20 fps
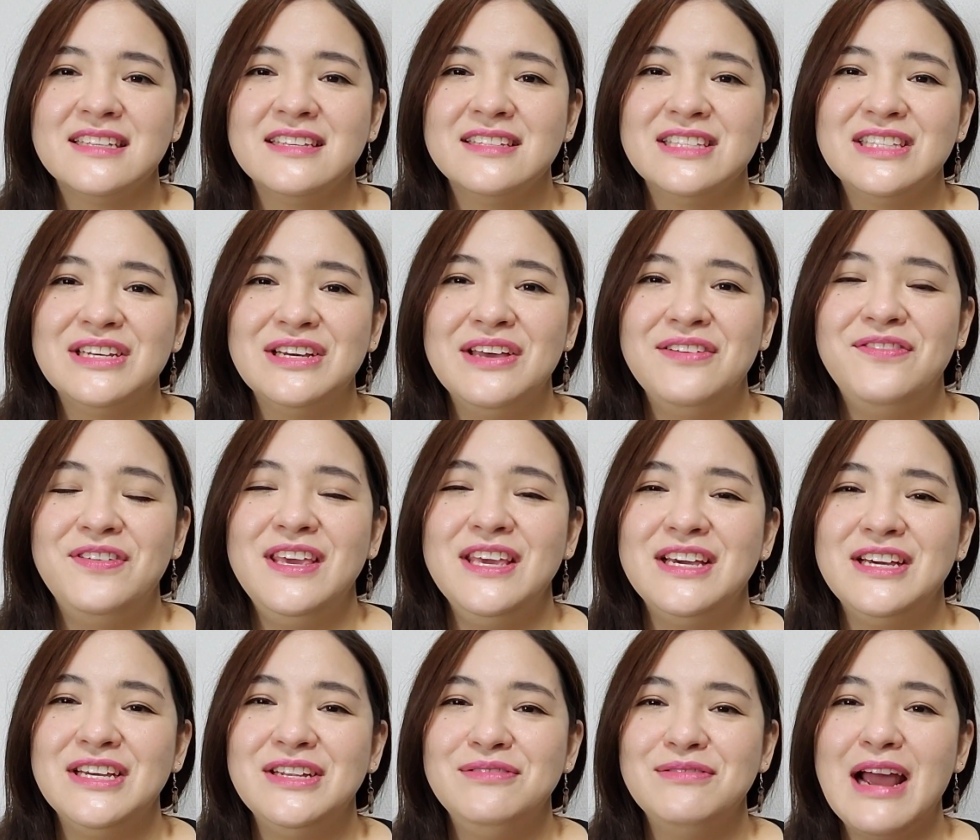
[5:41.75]
so if he
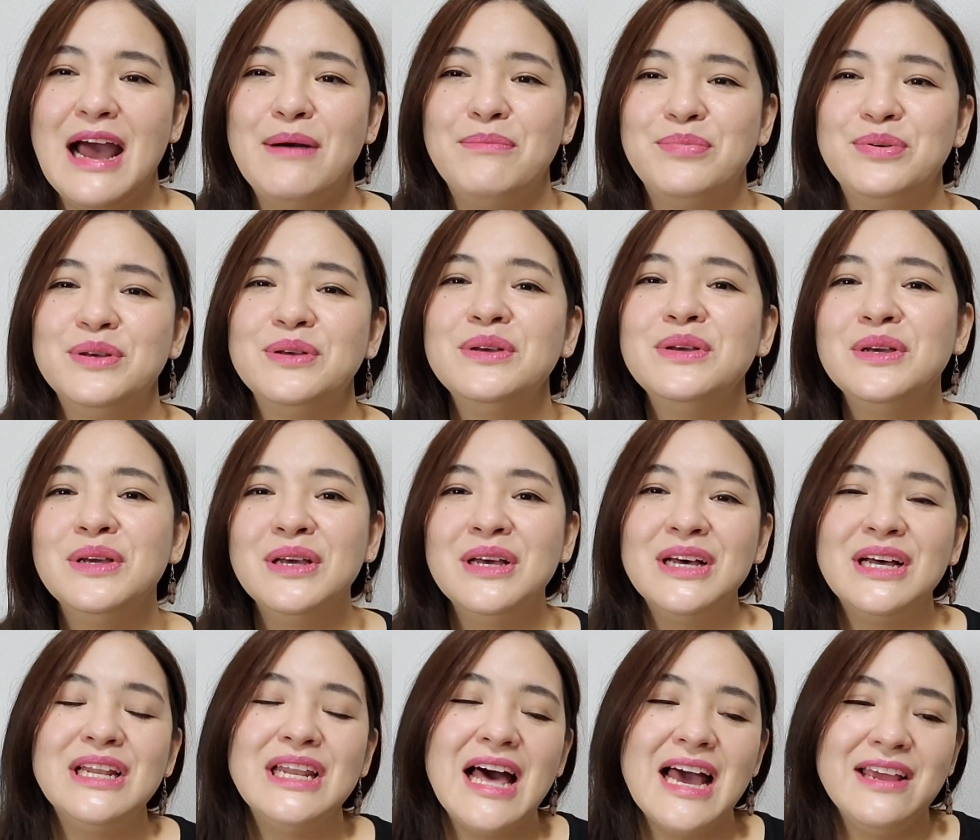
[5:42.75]
could rap
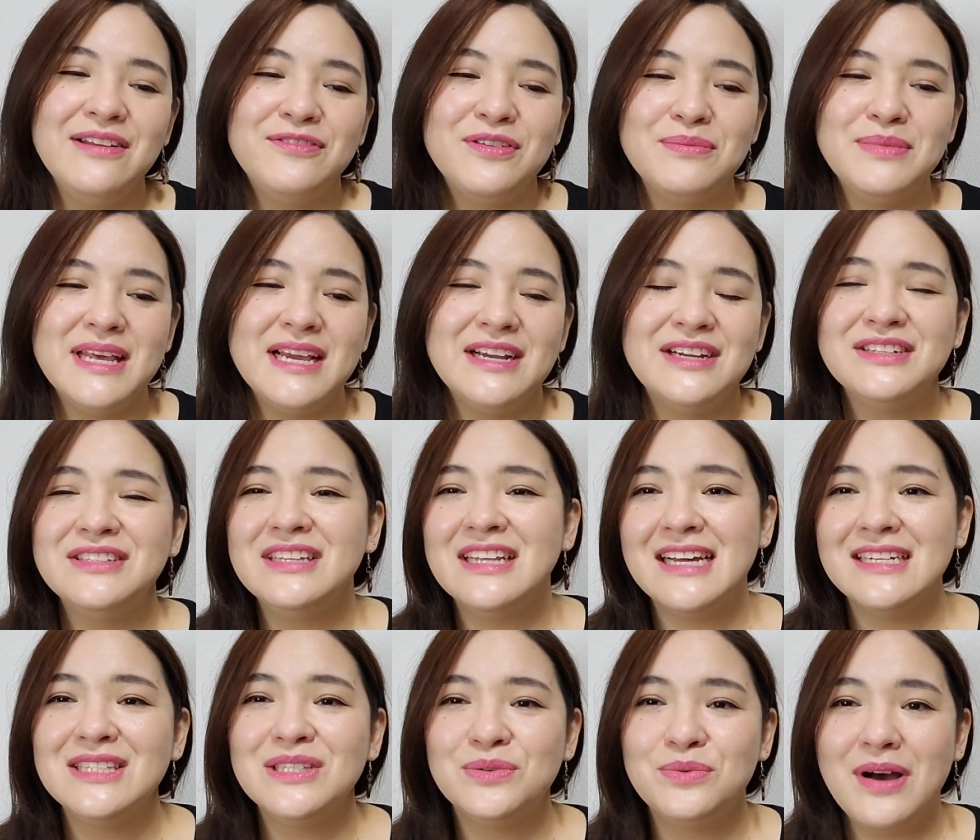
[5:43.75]
a line from there, and
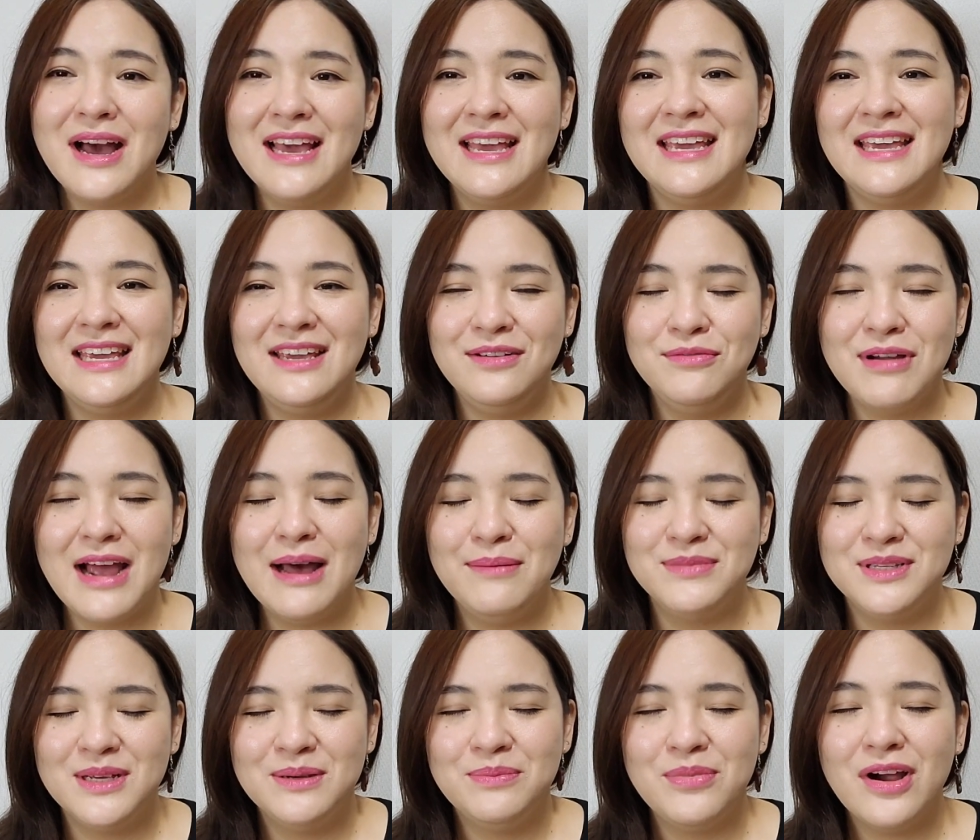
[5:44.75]
that's why he
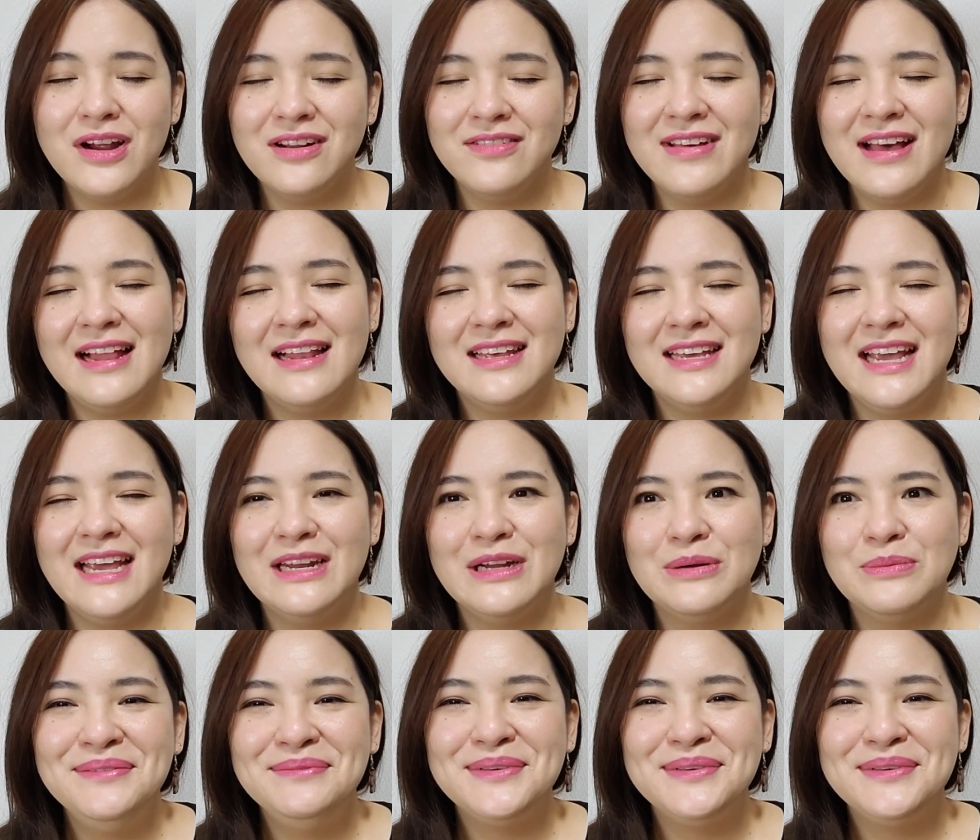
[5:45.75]
rapped part of Alligator.